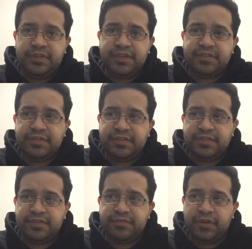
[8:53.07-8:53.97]

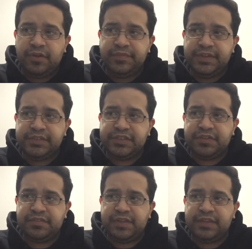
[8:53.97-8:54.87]
distances involved and
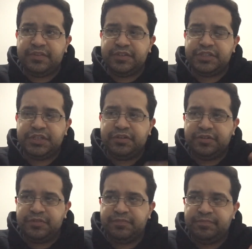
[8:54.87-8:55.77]
just the
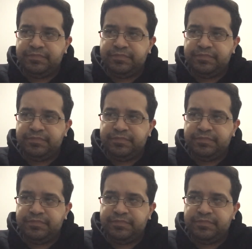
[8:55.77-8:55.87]
sheer,